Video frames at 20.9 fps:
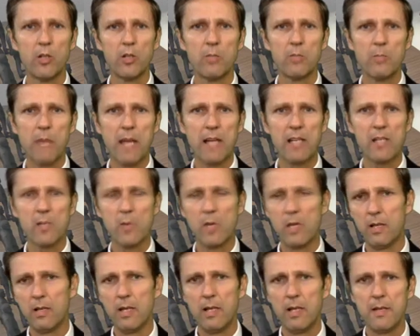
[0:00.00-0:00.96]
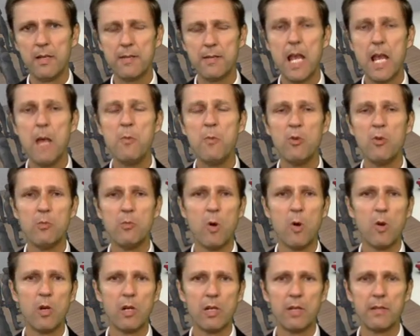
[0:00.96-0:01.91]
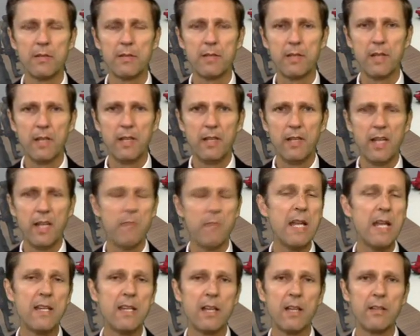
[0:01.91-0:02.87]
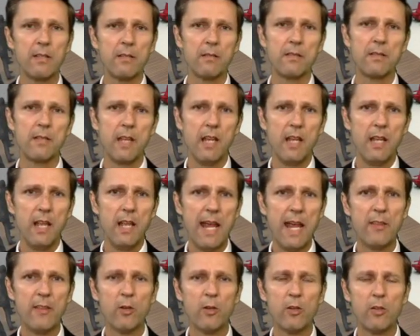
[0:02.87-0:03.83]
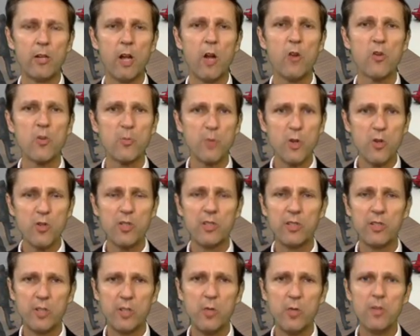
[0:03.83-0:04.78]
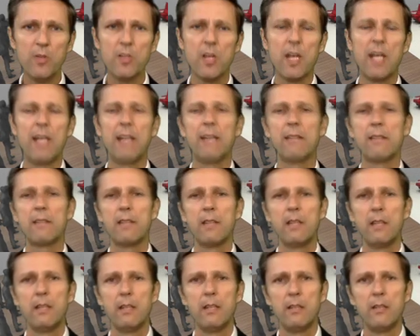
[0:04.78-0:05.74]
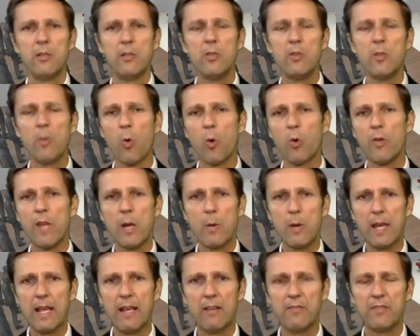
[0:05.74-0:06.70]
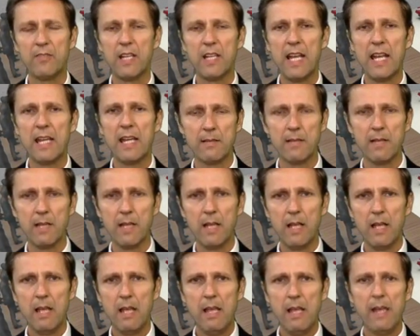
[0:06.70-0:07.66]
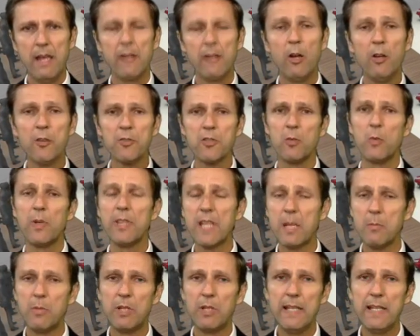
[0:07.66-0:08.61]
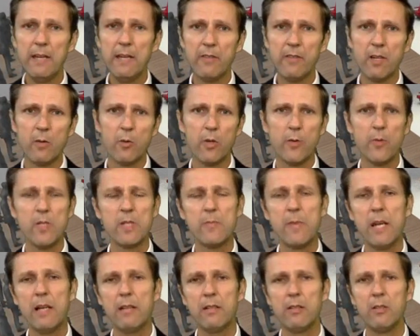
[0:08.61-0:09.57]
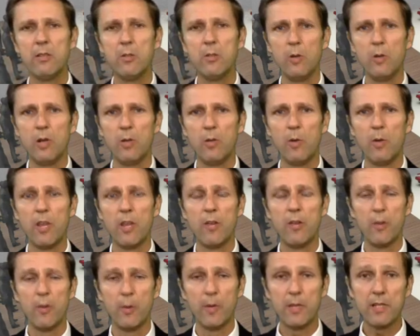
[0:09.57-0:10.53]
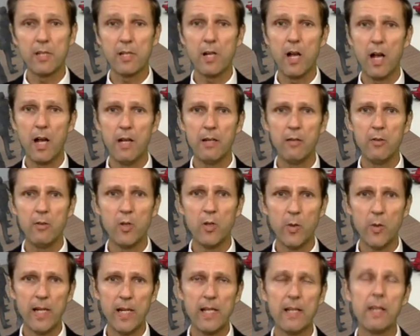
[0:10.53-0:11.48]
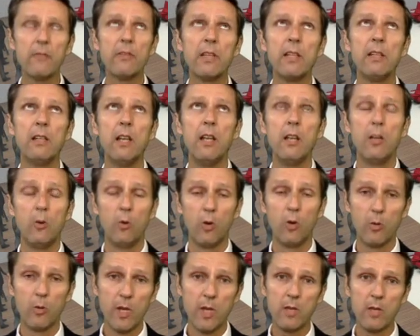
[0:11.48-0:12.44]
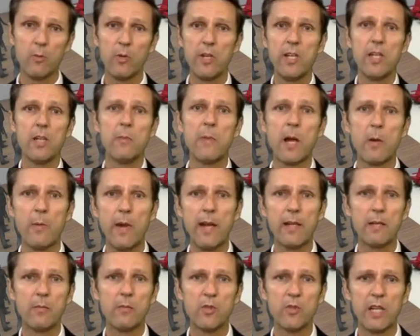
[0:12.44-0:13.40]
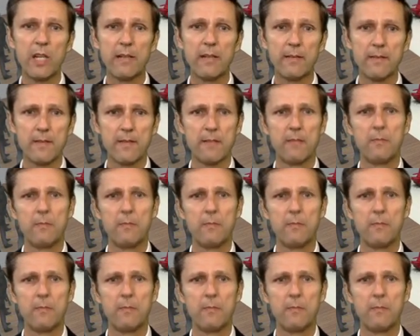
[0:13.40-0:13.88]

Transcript: Maxwell, Samuel Morse, and many others. and their contribution to science, to the world that we have today, and also what they believed with respect to whether there is a God who created everything or whether we're here by random chance.